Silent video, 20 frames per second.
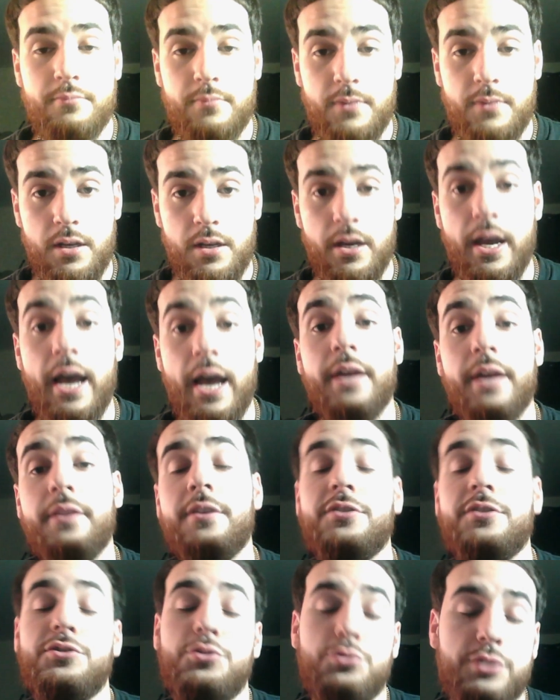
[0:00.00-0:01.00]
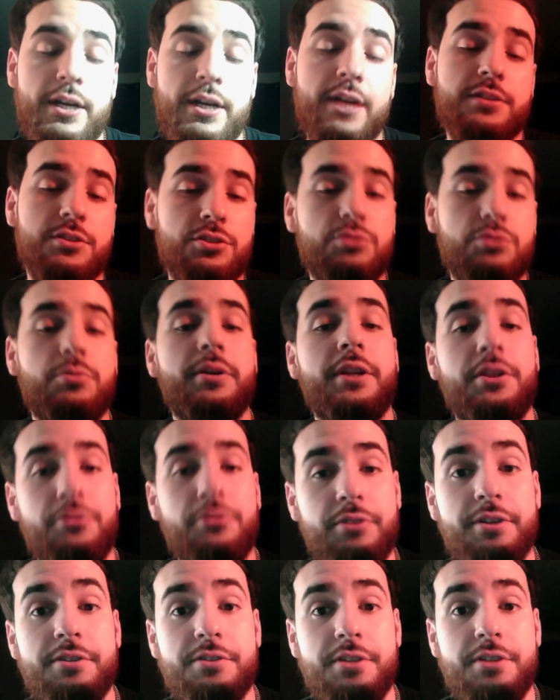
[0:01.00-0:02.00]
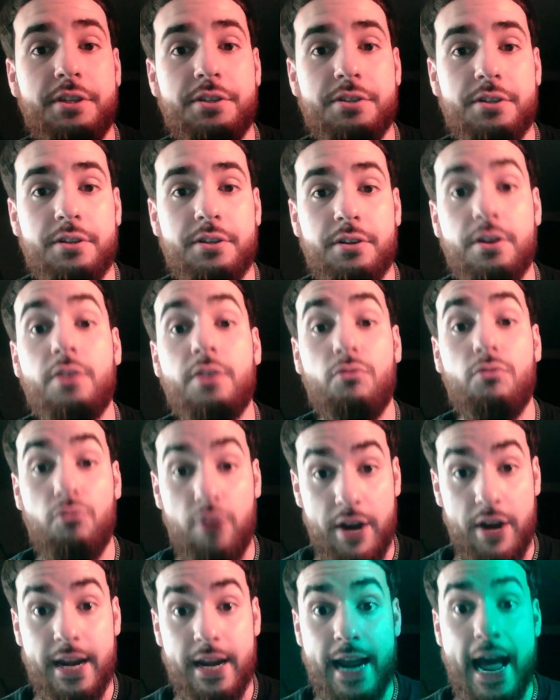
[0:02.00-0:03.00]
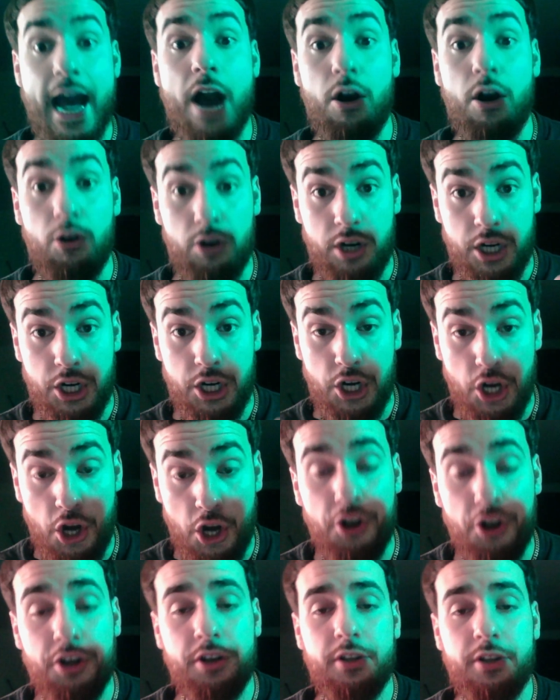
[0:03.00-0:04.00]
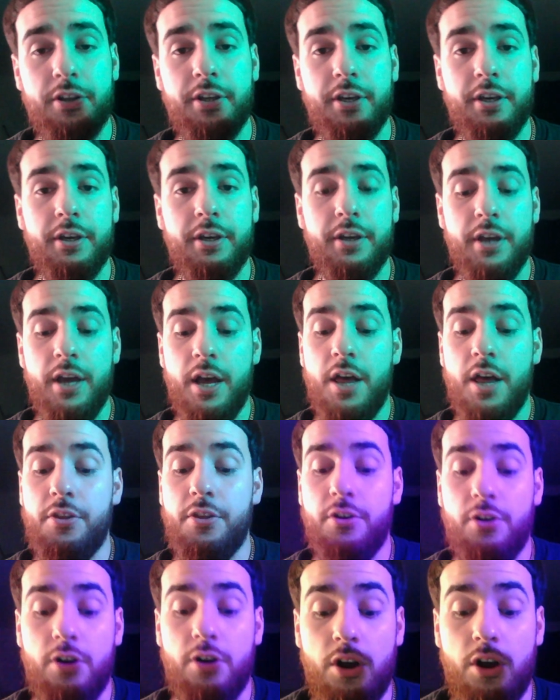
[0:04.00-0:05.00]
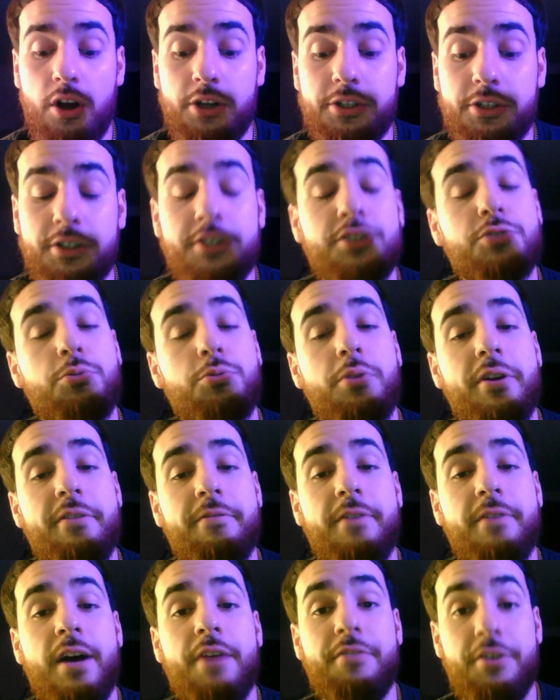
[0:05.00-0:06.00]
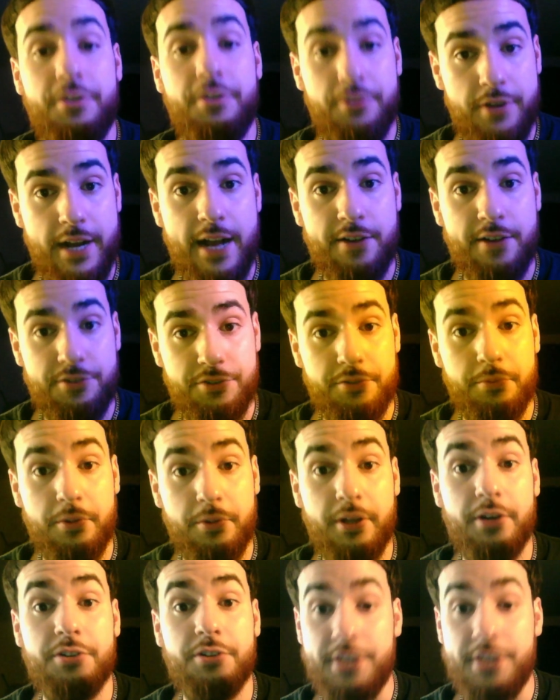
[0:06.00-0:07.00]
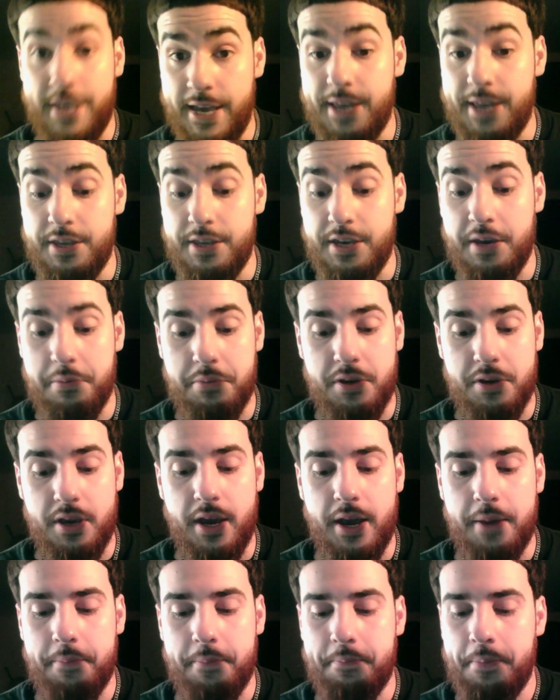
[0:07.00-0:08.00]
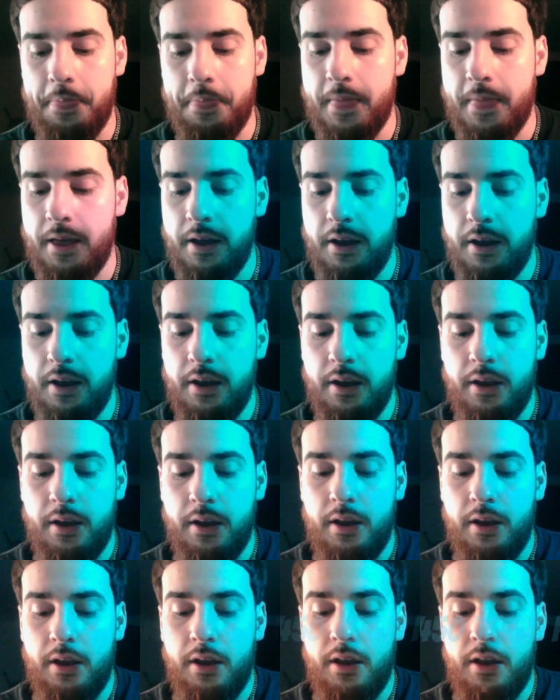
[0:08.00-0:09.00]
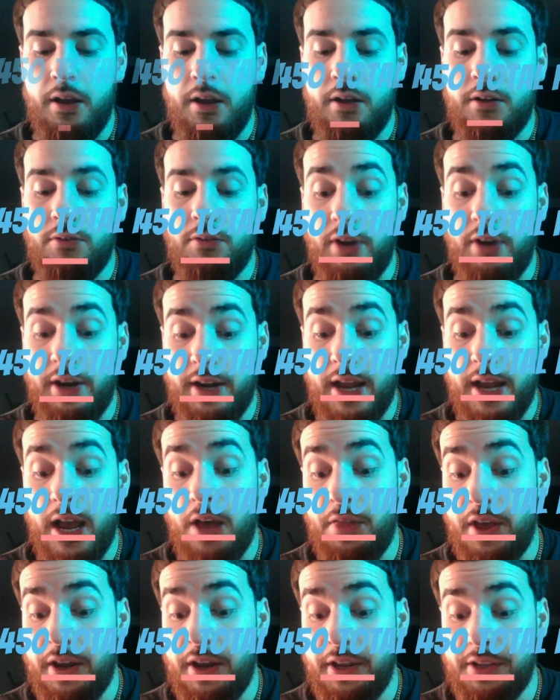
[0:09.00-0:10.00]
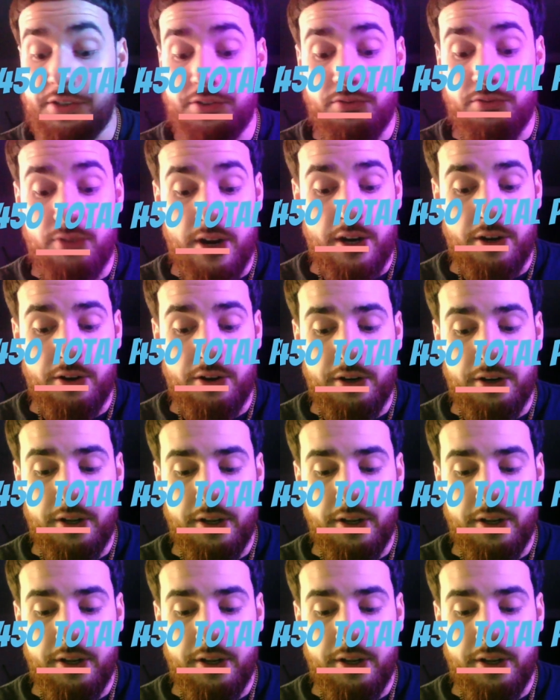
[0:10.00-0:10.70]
and the 2023 season, right now, currently, there are 125 international players in the NBA. Right now, that is a record,